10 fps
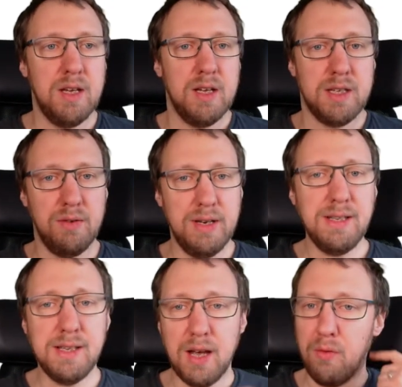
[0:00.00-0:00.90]
So this
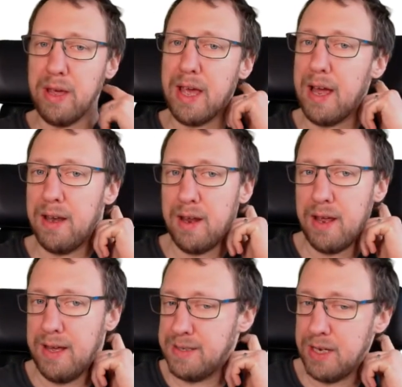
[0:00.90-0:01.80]
is how we can
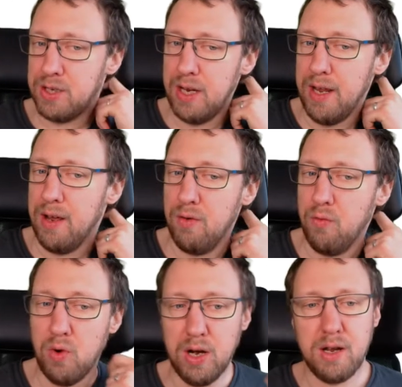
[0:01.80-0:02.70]
essentially
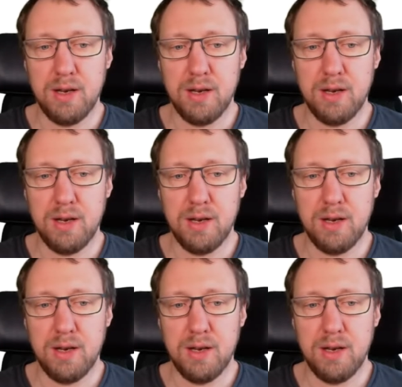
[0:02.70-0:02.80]
work.